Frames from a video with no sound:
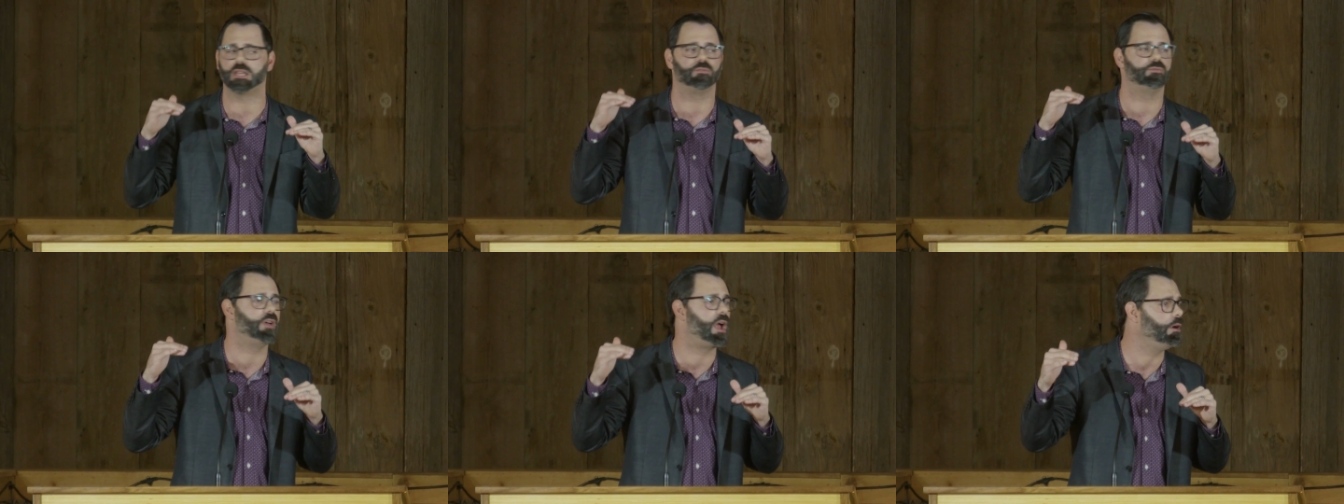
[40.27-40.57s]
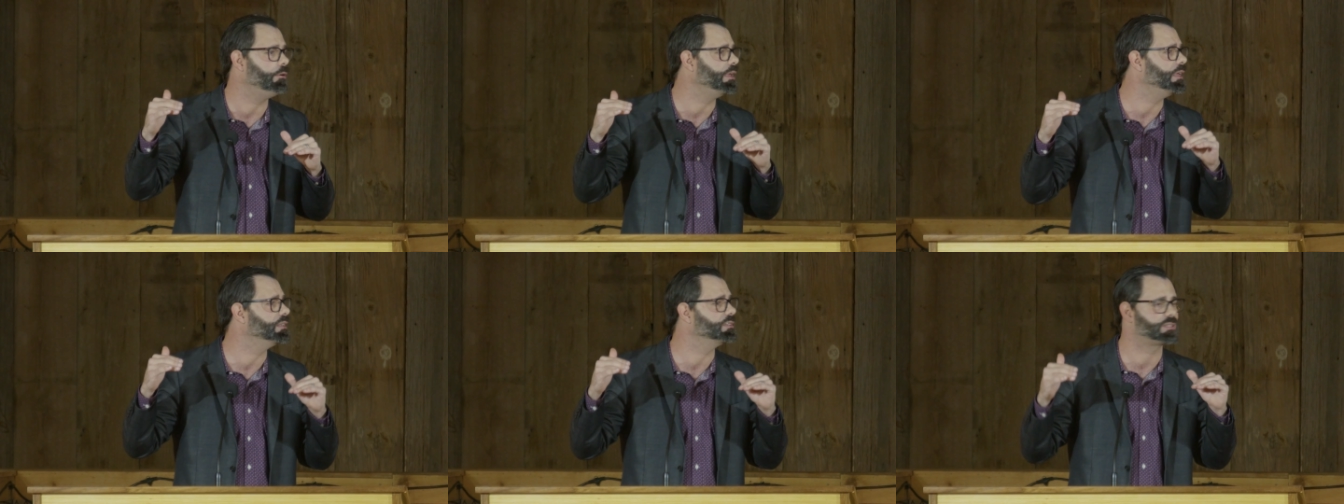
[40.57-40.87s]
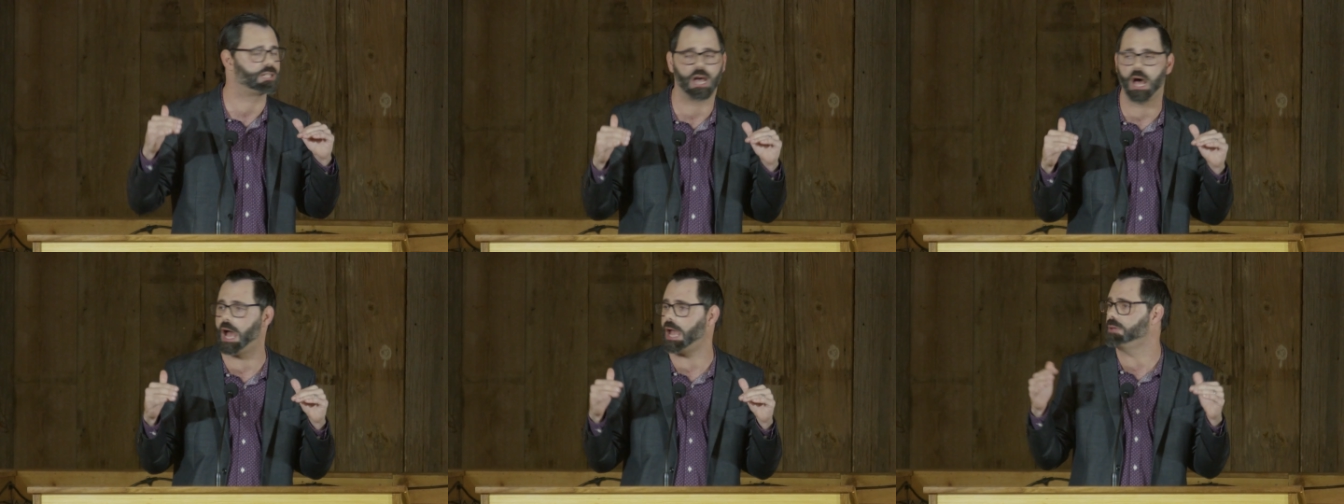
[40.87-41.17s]
at
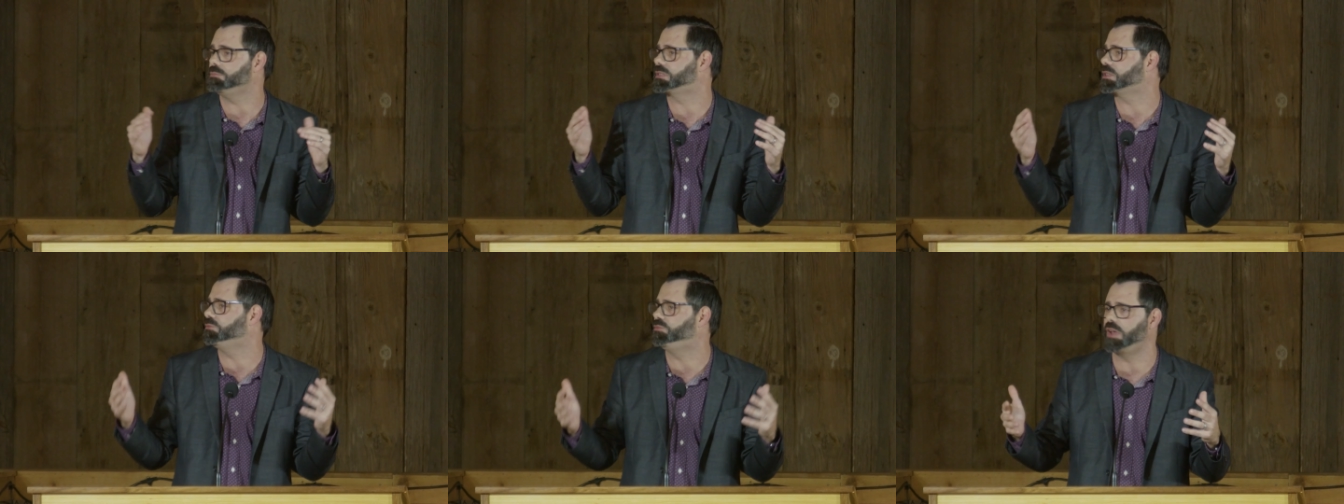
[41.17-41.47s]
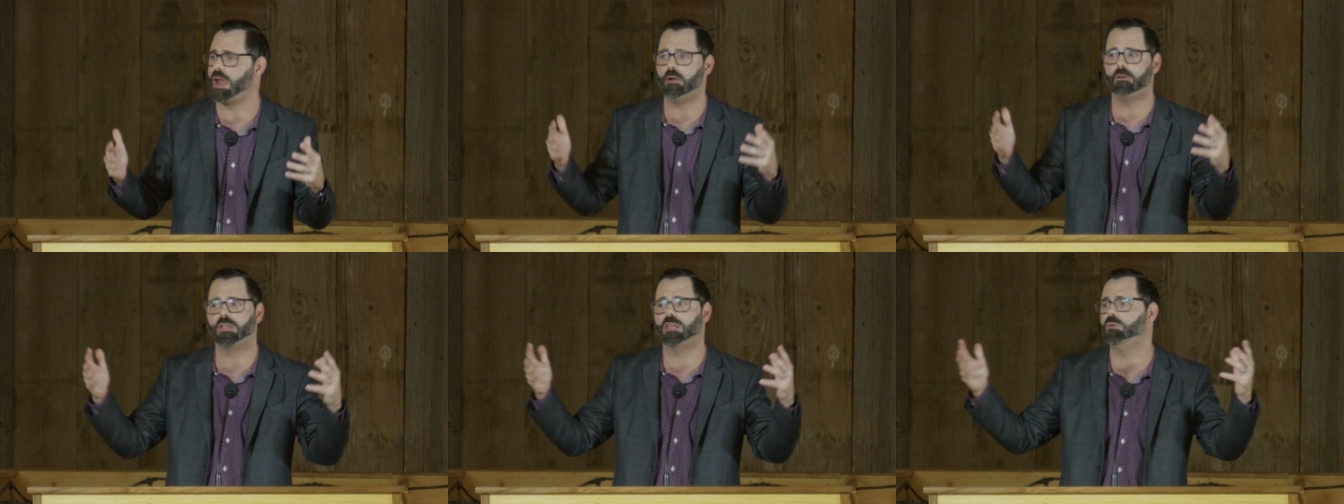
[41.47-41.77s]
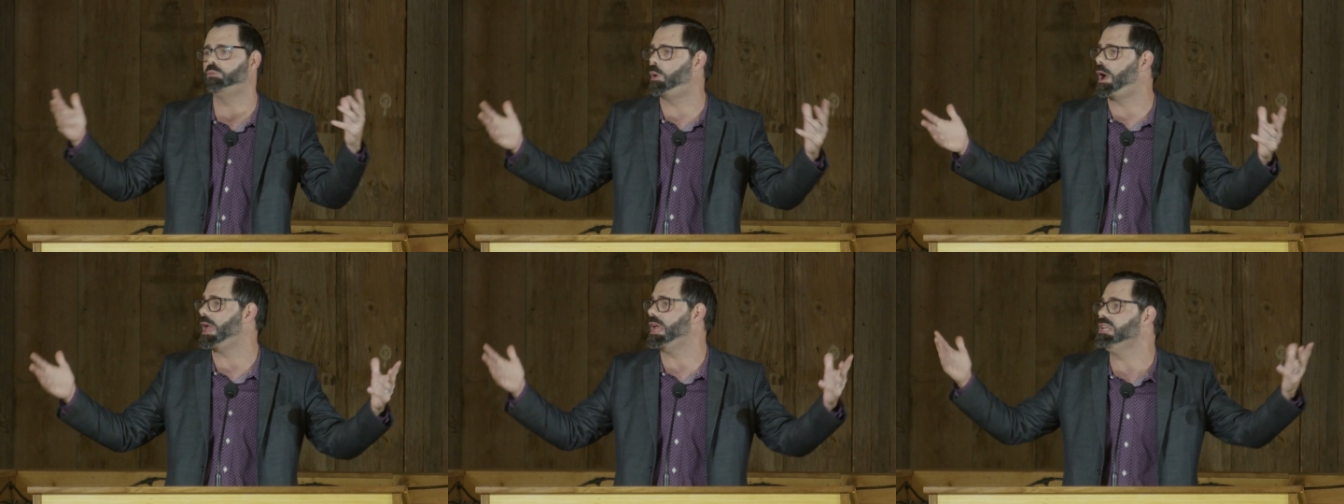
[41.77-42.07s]
varying times, in
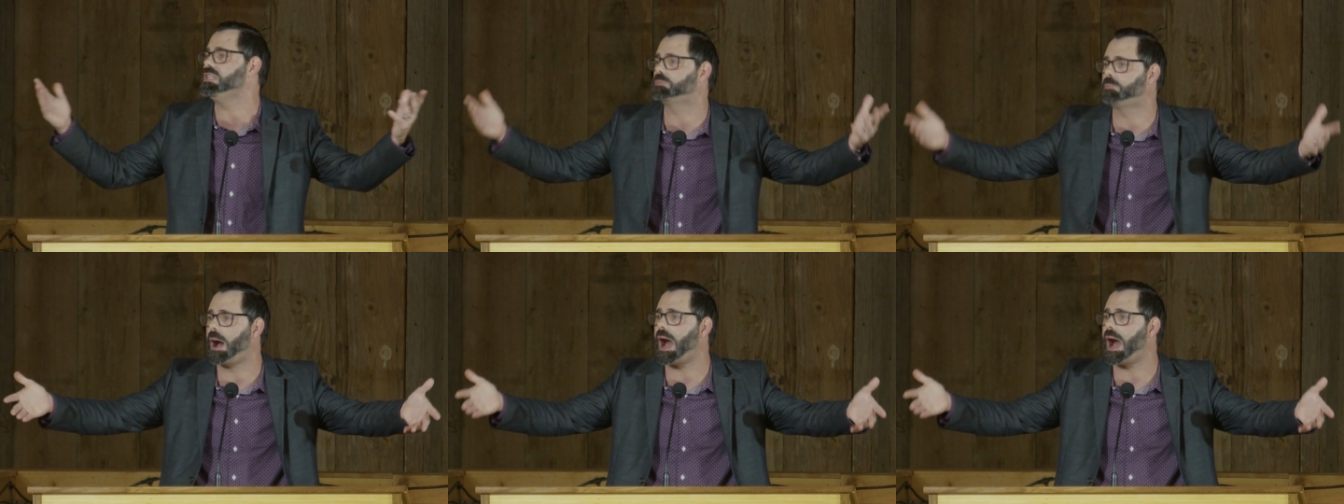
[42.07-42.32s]
varying ways